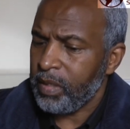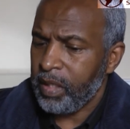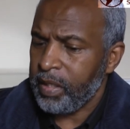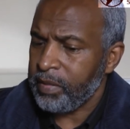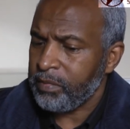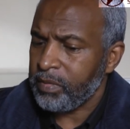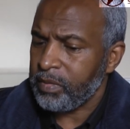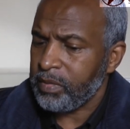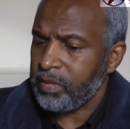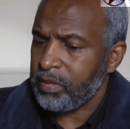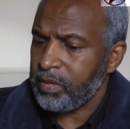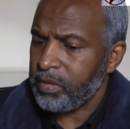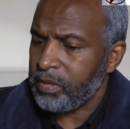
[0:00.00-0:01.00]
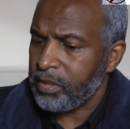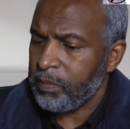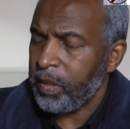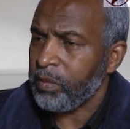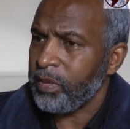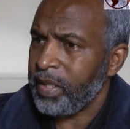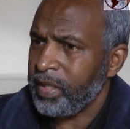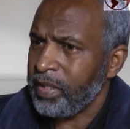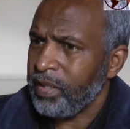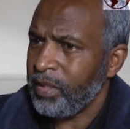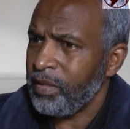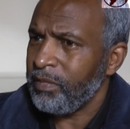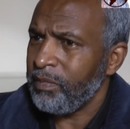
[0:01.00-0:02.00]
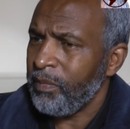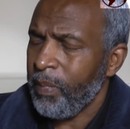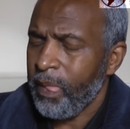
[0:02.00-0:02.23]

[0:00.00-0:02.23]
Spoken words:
I spoke with Eddie Hearn,